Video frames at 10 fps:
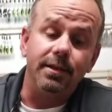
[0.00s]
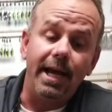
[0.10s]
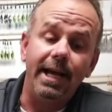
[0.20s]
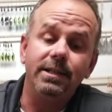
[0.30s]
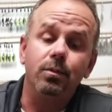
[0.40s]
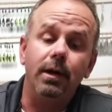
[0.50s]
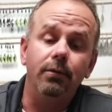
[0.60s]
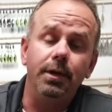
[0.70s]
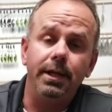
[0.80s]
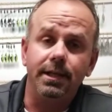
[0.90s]
That's where I
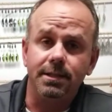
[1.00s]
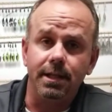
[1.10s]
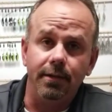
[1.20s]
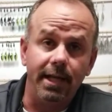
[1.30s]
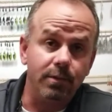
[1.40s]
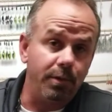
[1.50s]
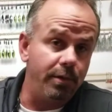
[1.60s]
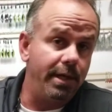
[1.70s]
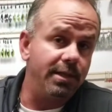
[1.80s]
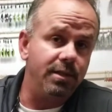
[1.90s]
really excel. That's where
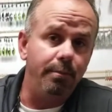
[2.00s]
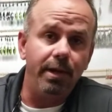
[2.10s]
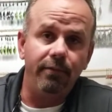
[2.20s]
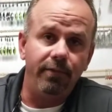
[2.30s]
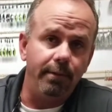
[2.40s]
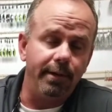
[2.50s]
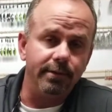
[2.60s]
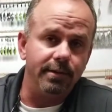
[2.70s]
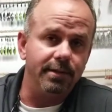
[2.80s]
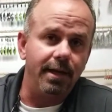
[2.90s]
you catch the big
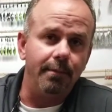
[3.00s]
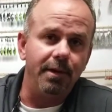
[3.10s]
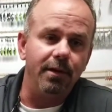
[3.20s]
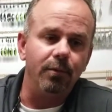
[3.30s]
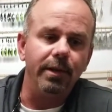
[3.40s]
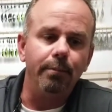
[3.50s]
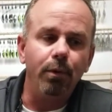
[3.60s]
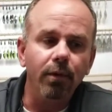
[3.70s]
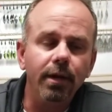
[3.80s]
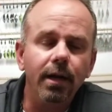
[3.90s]
females this time of year. When they're
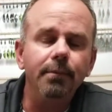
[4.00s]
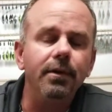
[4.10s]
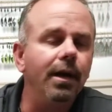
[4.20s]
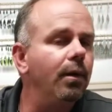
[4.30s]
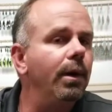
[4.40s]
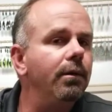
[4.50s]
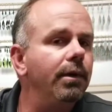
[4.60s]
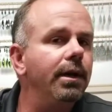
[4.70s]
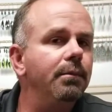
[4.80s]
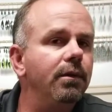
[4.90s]
pulling up, they're not quite
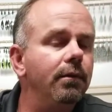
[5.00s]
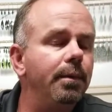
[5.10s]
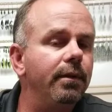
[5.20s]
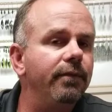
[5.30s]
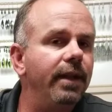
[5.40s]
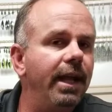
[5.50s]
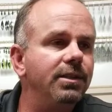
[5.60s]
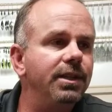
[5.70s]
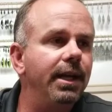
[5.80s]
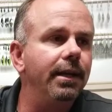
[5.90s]
ready to move up on the
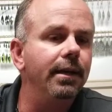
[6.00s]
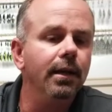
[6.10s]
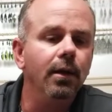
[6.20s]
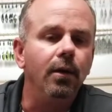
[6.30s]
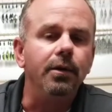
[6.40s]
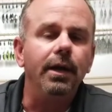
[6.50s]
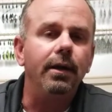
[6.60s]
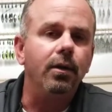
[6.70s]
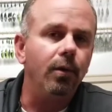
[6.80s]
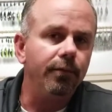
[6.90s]
flats yet, or you had
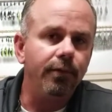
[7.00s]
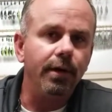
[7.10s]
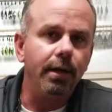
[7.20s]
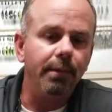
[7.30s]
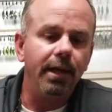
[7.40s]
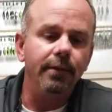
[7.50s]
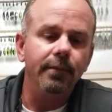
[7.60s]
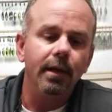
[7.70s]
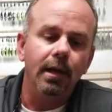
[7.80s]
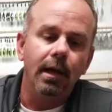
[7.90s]
a cold front come
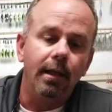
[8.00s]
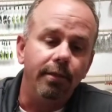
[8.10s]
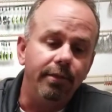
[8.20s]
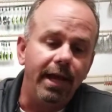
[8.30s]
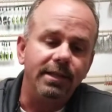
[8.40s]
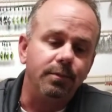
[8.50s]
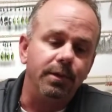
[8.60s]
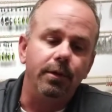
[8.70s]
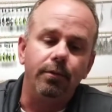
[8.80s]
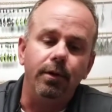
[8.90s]
in, that's
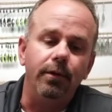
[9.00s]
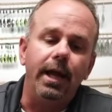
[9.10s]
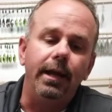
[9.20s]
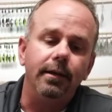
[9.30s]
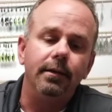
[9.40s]
when you throw that.